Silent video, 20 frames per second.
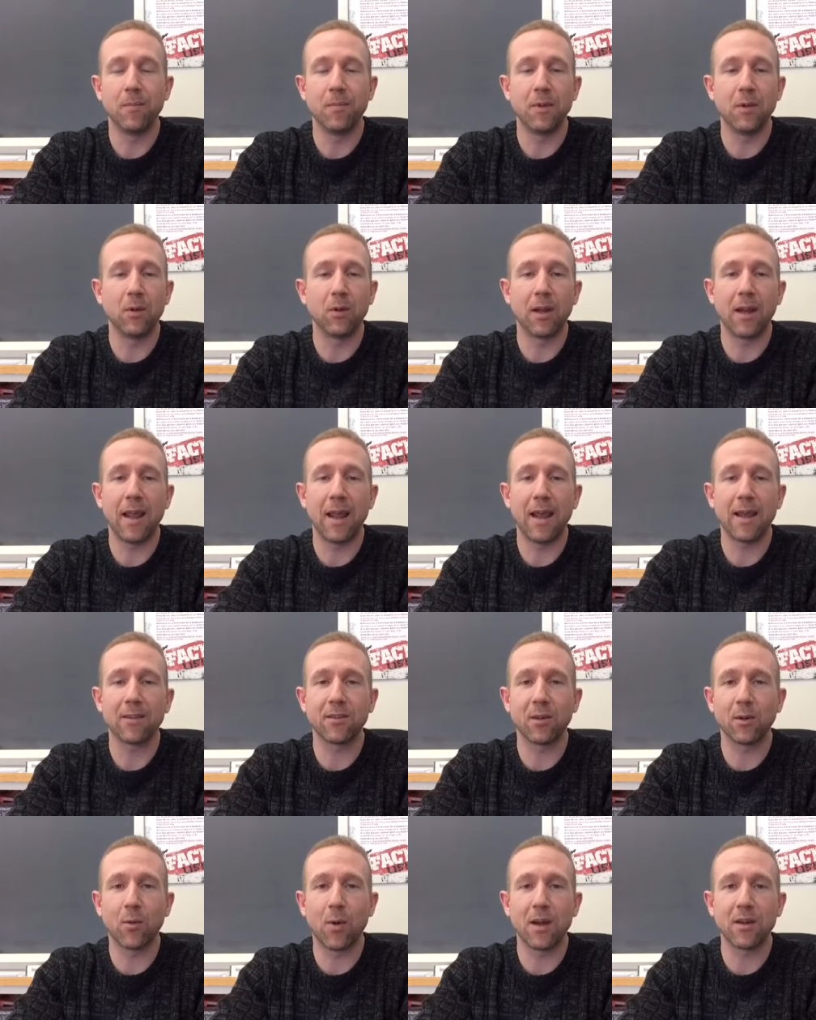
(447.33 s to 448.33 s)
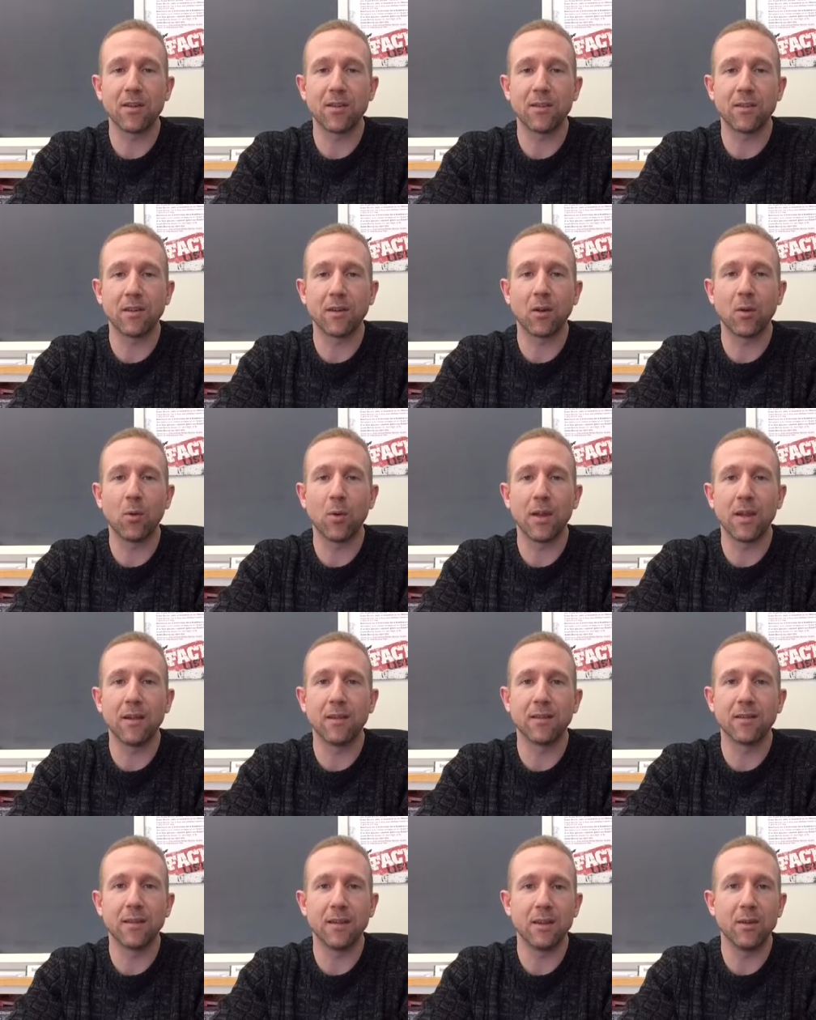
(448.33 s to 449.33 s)
you could answer questions on a
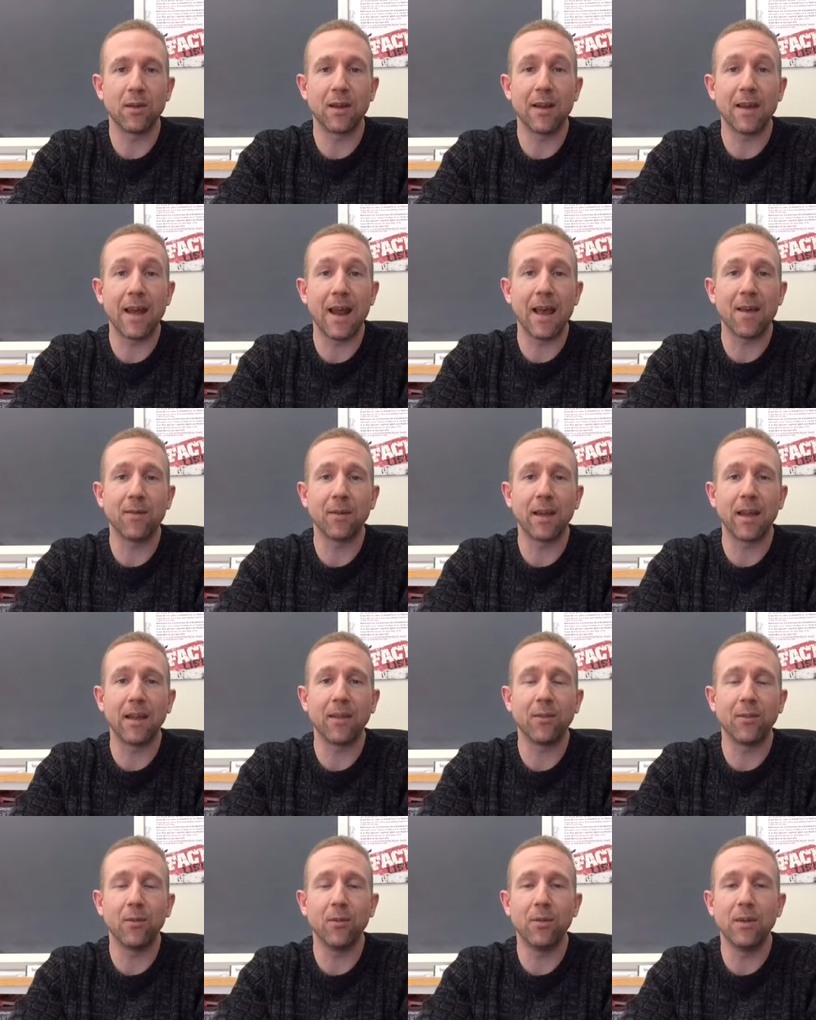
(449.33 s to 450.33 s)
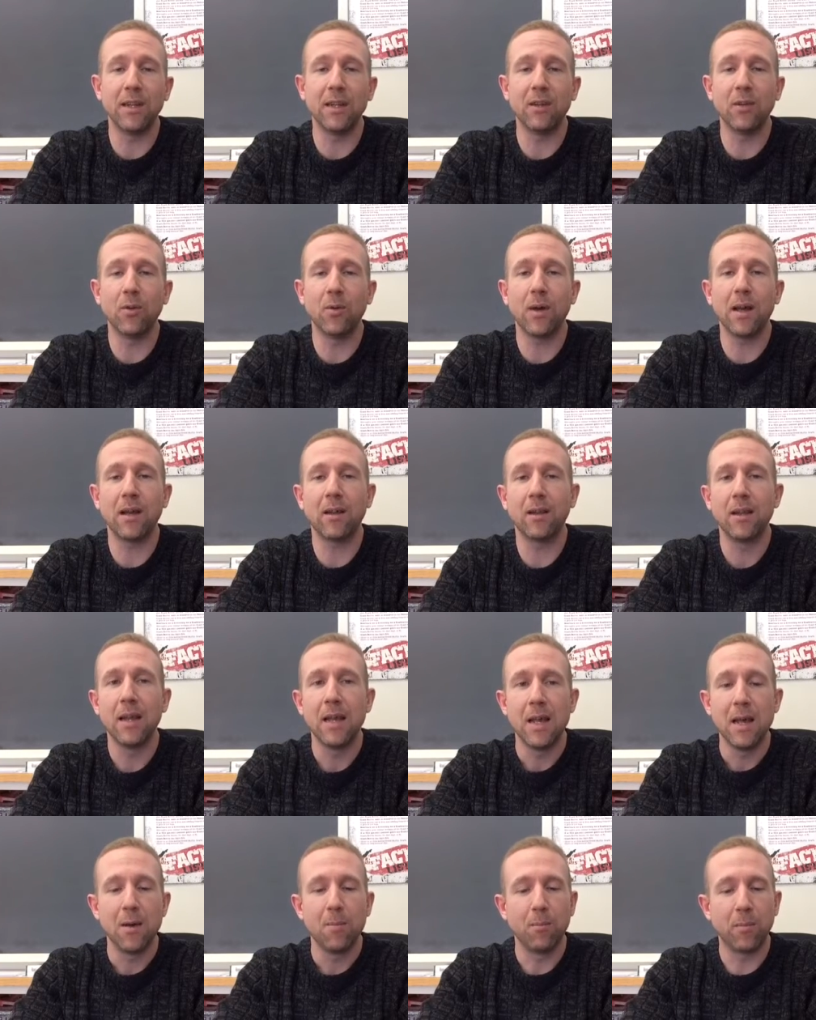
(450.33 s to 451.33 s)
quiz, and you can navigate through D2L.
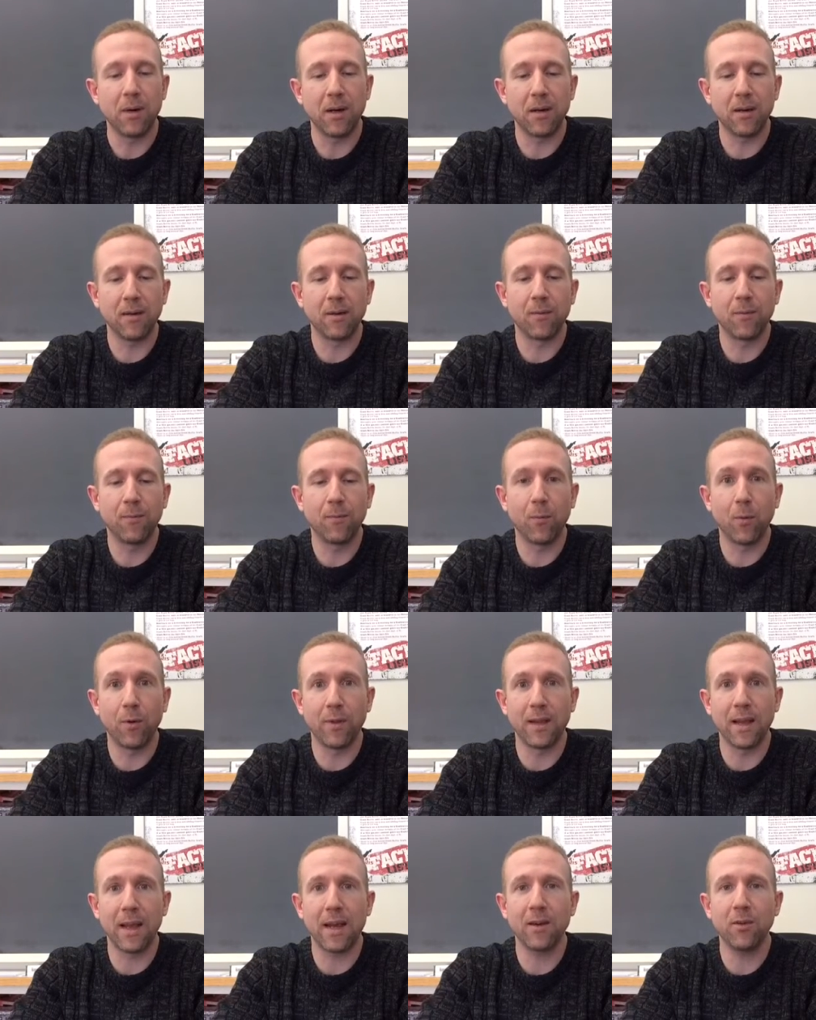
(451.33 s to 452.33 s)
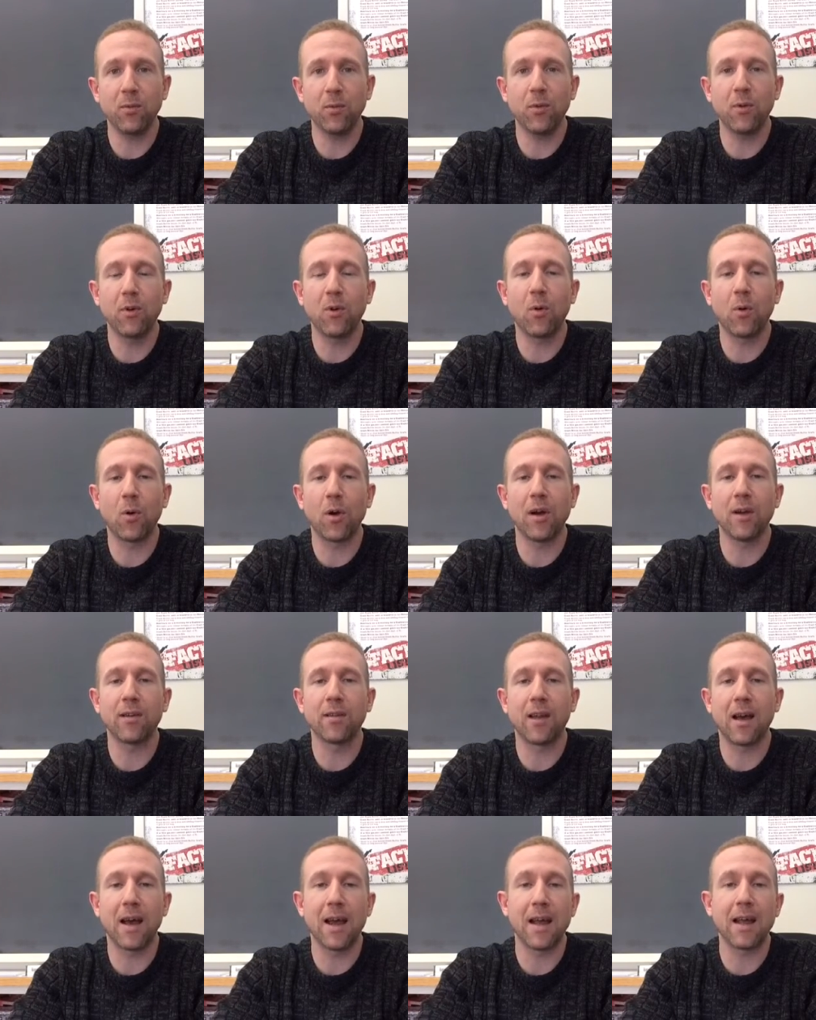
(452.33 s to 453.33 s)
But for the actual
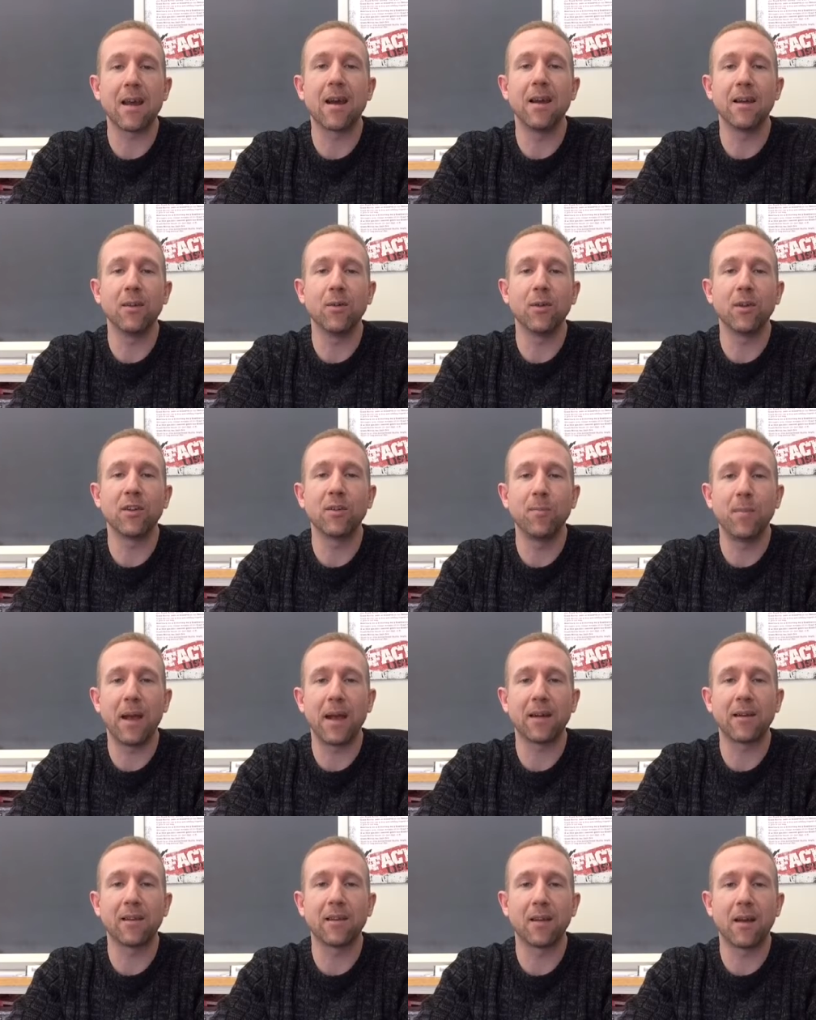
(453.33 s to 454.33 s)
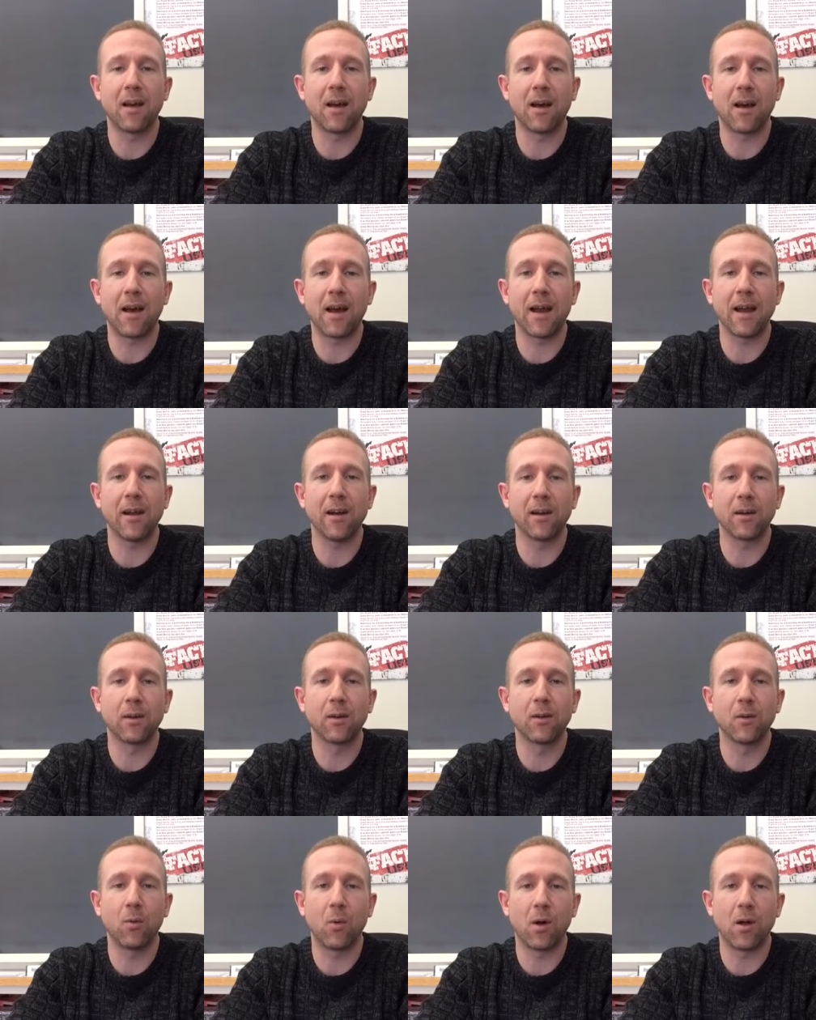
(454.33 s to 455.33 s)
course, I do expect a higher
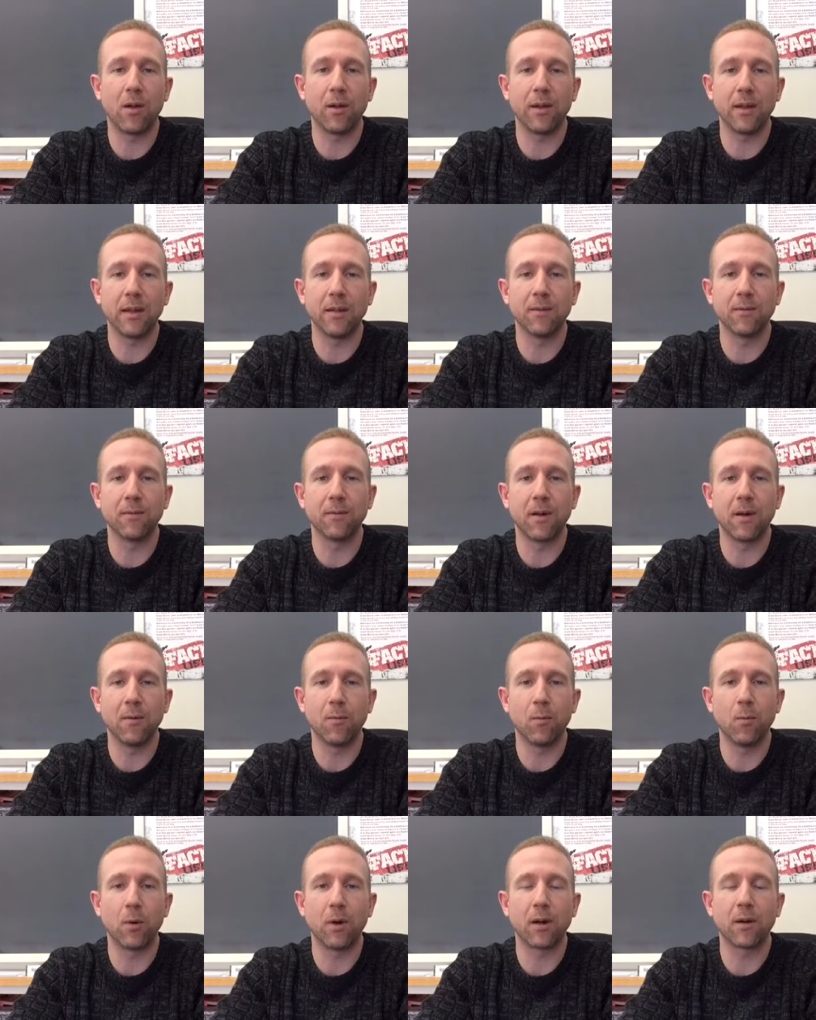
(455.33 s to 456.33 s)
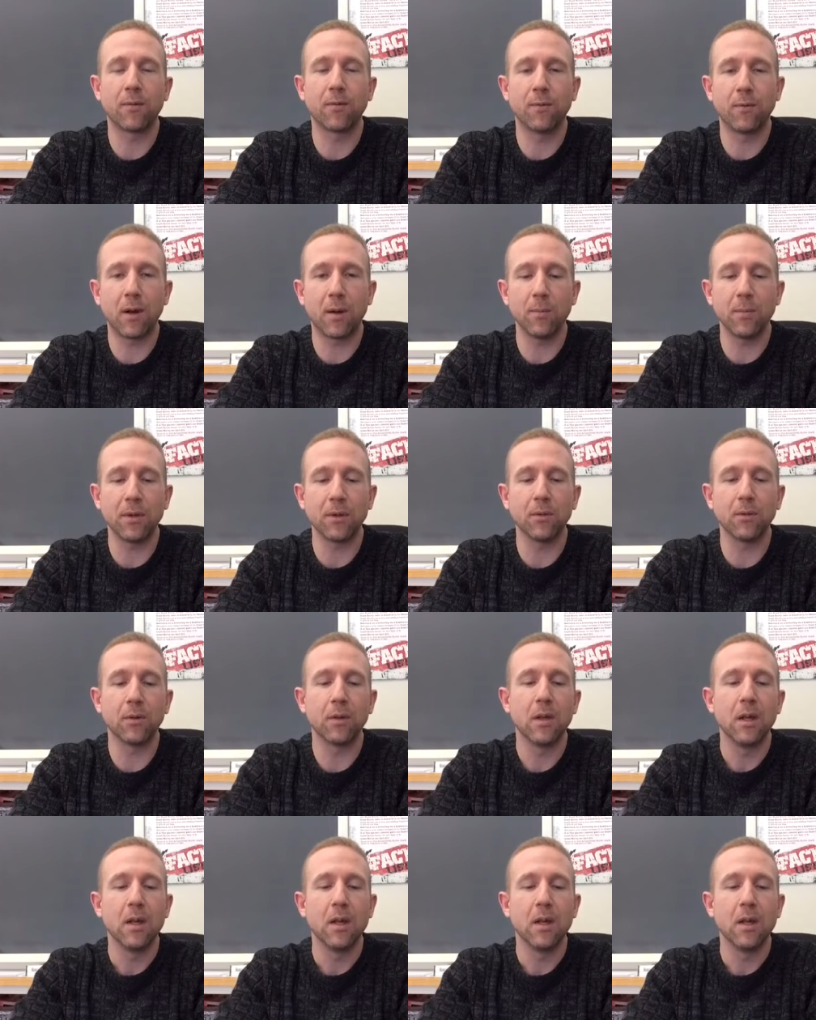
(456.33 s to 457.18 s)
quality of work from you.